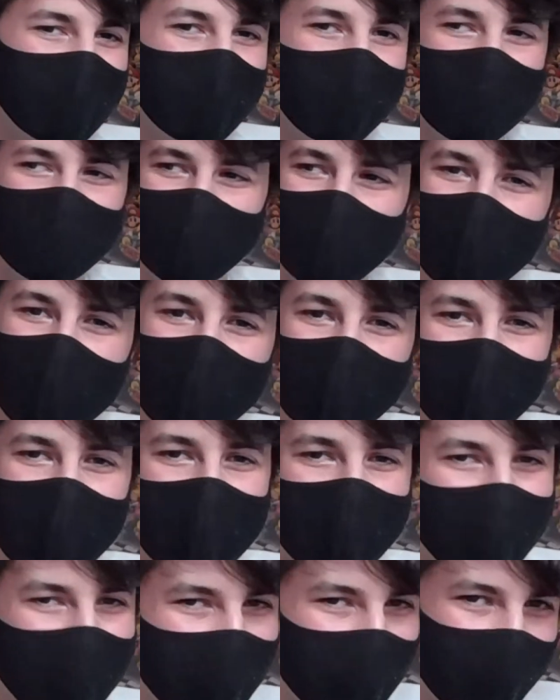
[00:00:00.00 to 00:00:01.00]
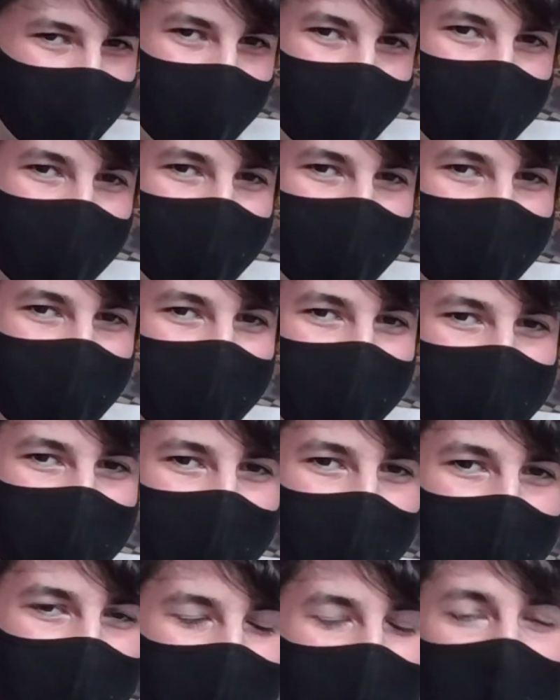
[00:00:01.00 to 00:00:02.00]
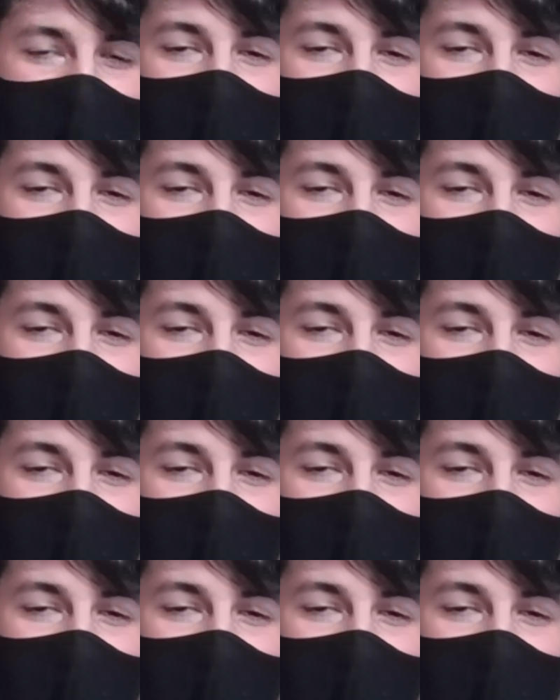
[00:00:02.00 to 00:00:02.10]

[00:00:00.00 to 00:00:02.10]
that are dome shaped and I can glue those over top.